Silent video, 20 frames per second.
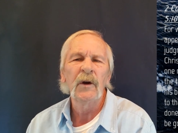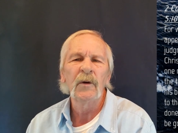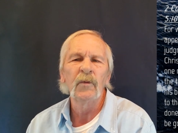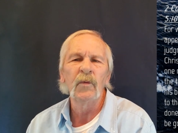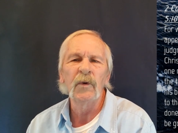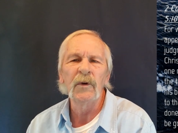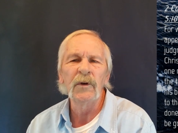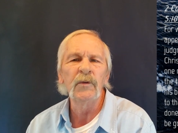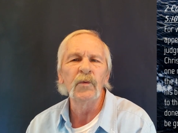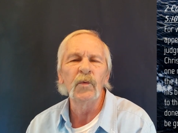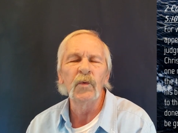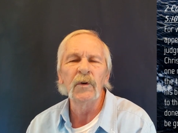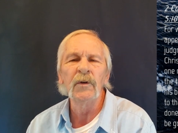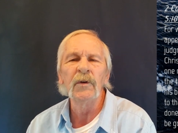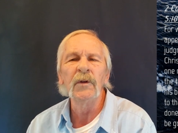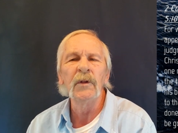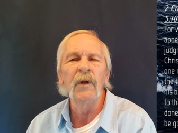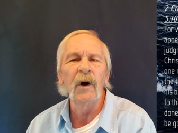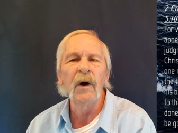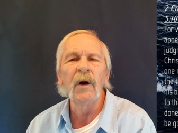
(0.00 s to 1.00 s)
We
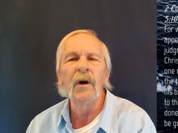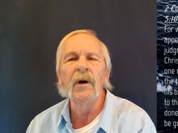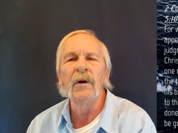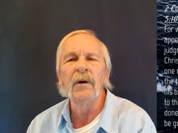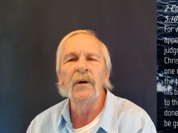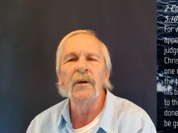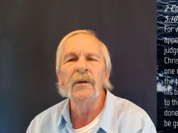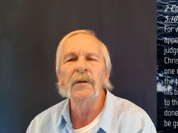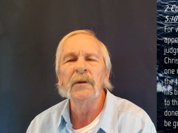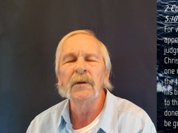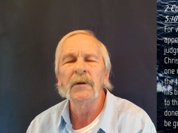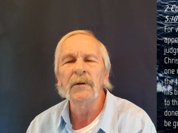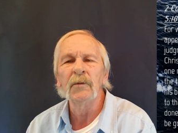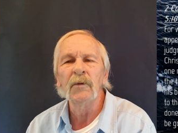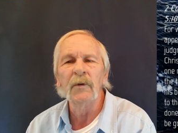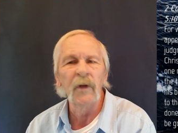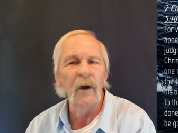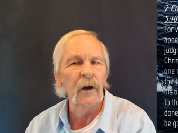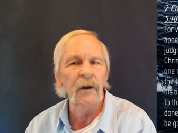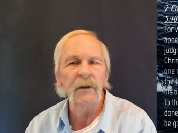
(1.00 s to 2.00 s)
will all,
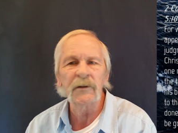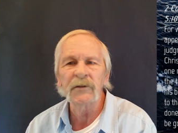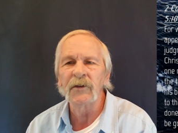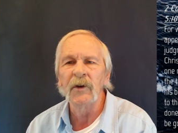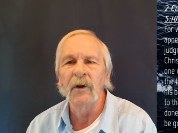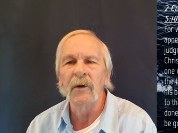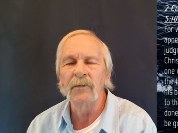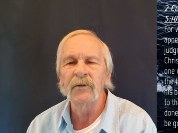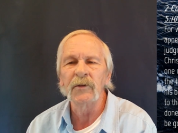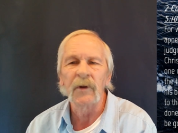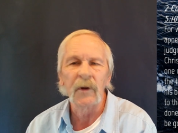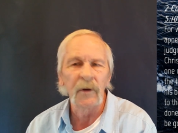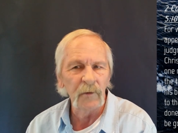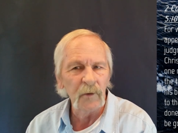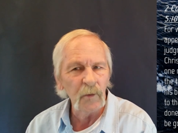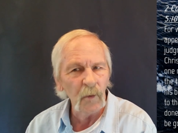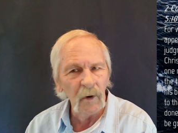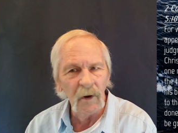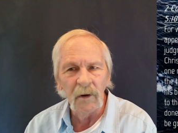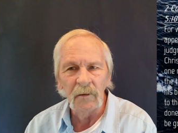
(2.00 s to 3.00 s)
without exception, every
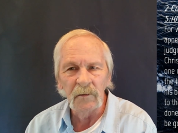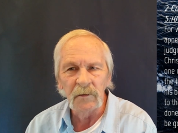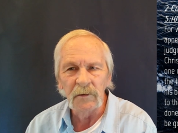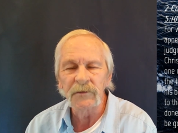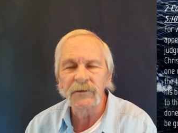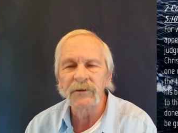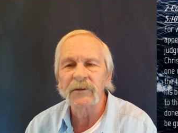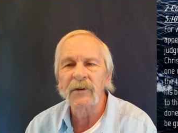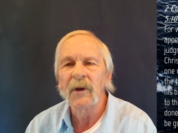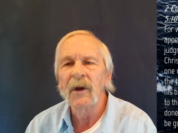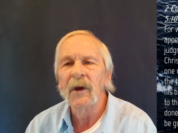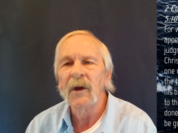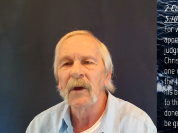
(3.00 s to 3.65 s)
one of us,